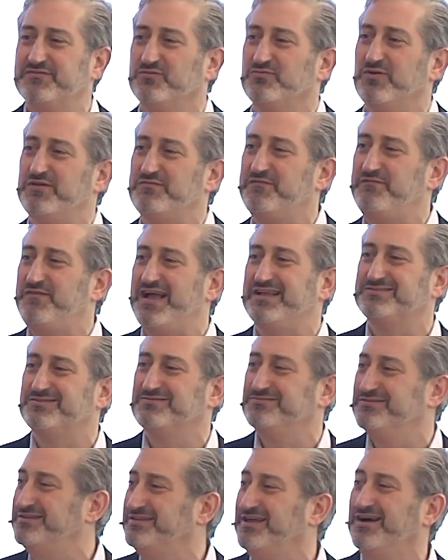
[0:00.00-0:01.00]
run
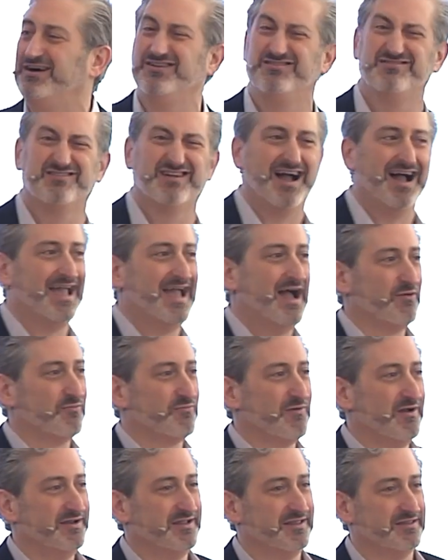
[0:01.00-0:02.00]
faster than the other guy
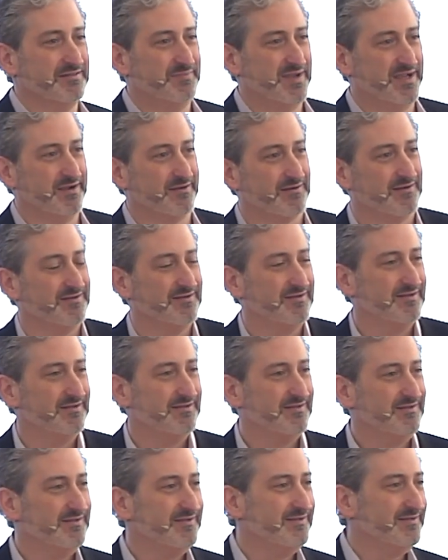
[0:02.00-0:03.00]
outrunning the bear.
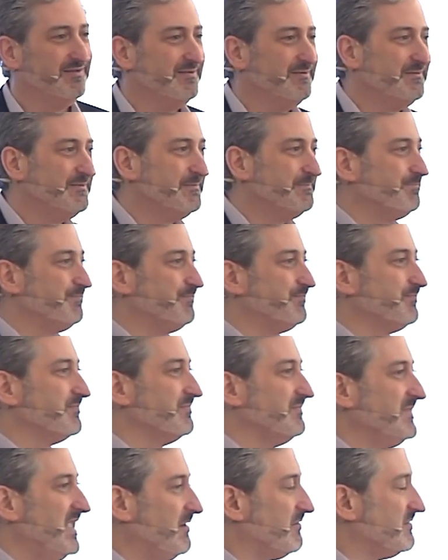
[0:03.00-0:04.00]

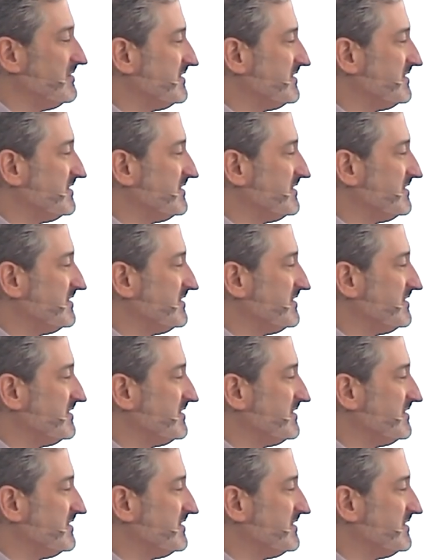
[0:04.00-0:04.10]
Here in